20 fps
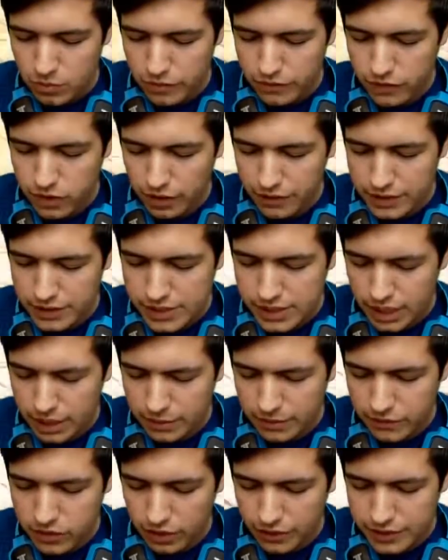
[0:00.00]
We've got this
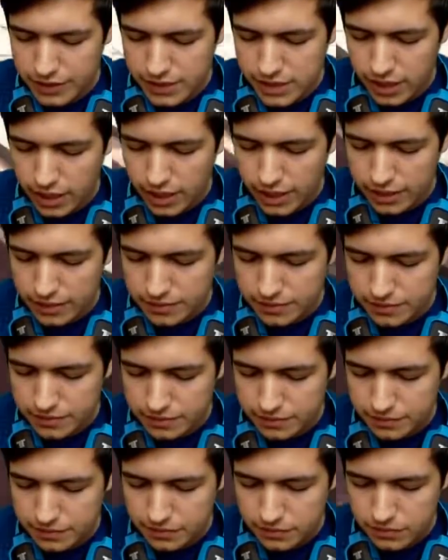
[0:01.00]
guy. We've got this guy.
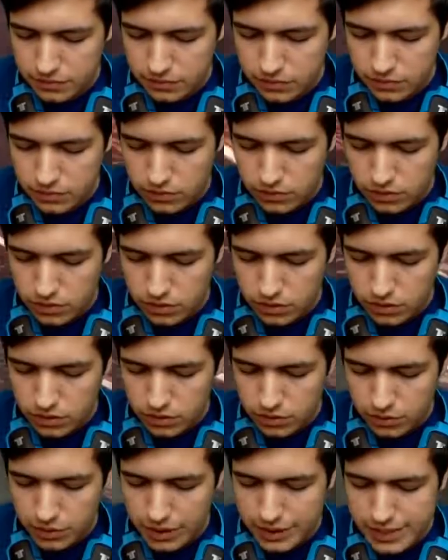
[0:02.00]

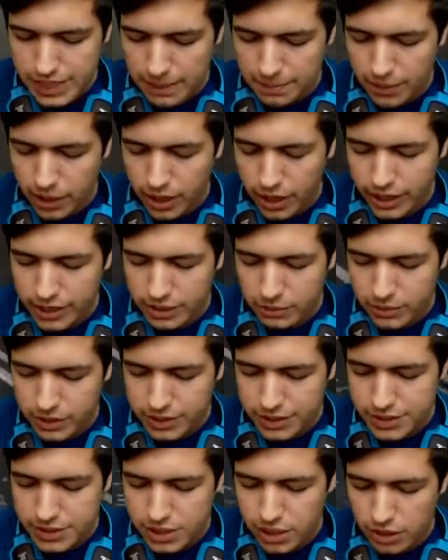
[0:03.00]
We need to get behind him. We
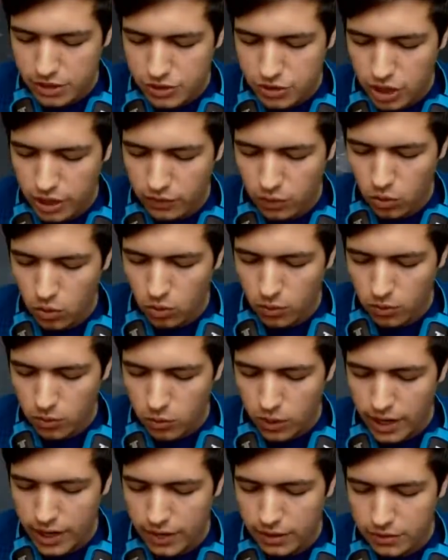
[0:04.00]
need to start drop. Oh,
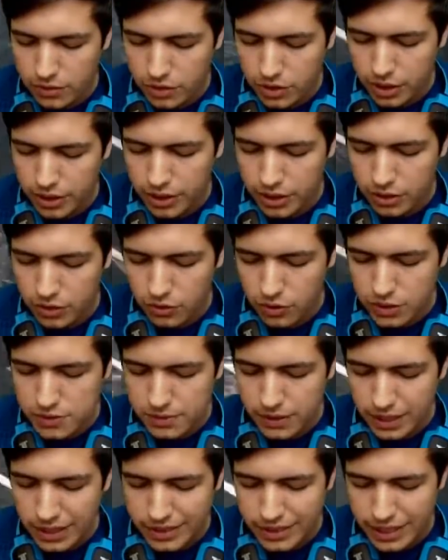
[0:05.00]
wow. Cutting
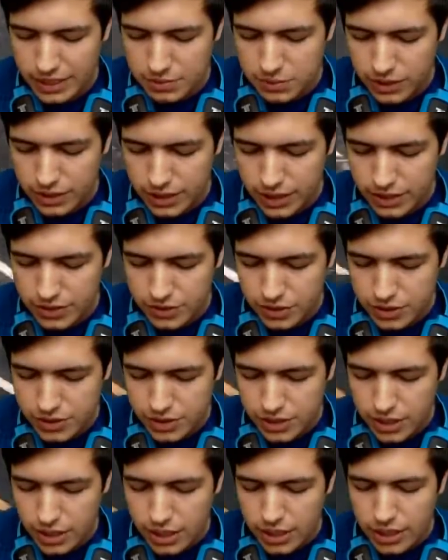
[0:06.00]
across me like that is pretty
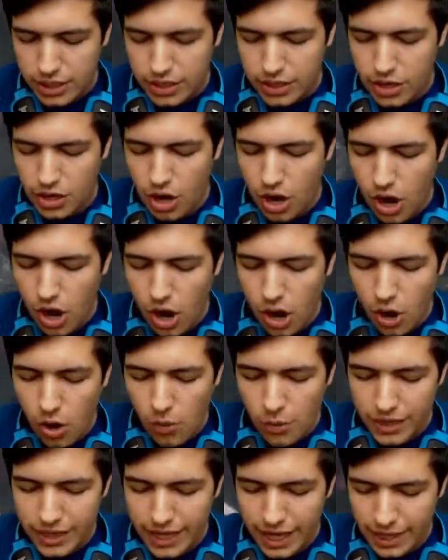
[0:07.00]
dangerous.
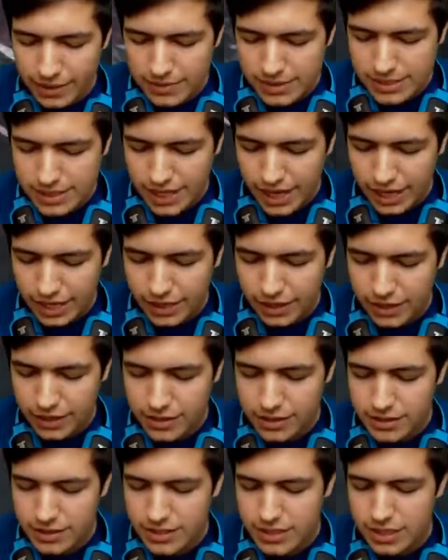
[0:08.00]
No, we came
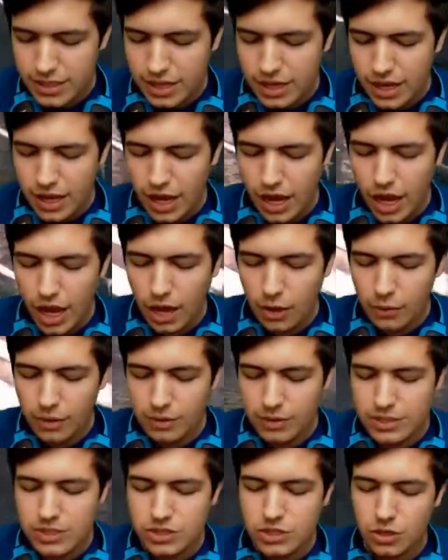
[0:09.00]
second. Ah,
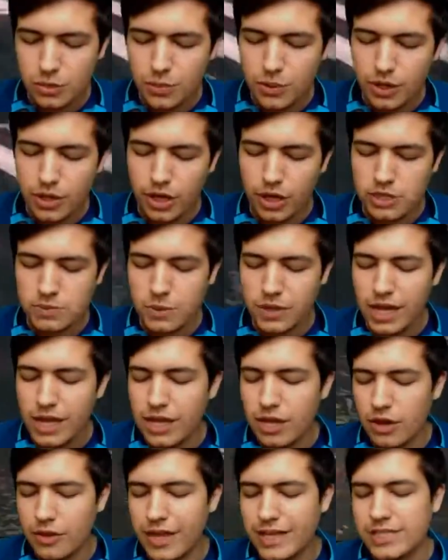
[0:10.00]
we were super close. But there
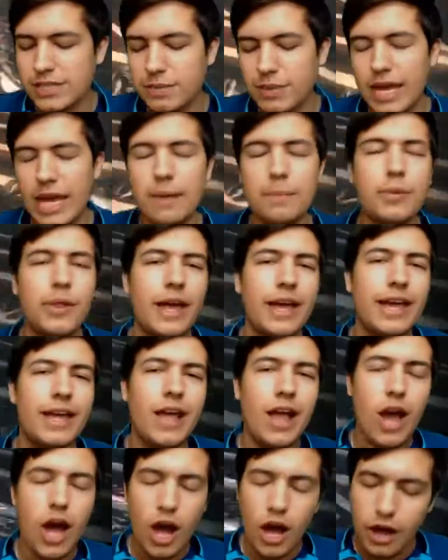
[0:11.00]
you go. There's some gameplay
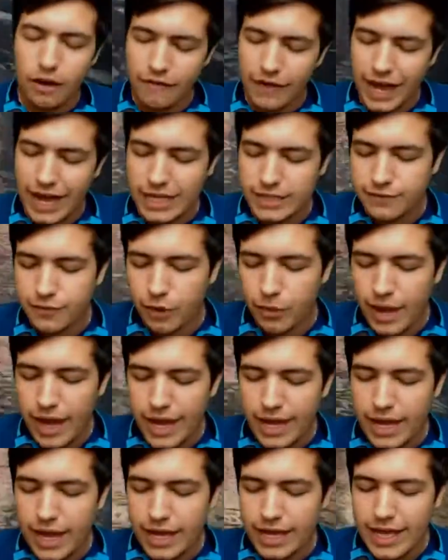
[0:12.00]
of Asphalt
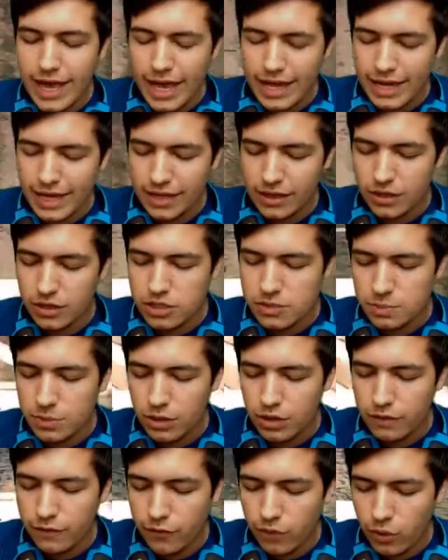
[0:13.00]
8. Again, it looks
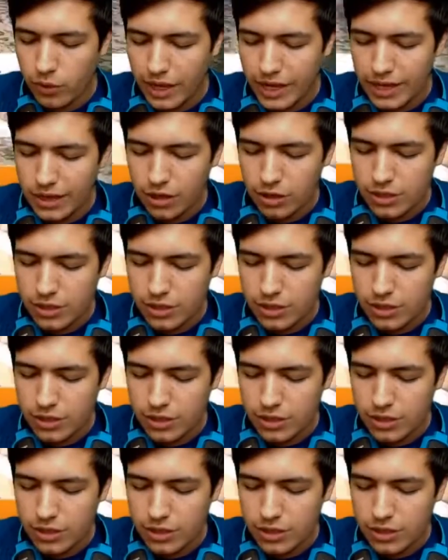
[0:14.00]
beautiful. It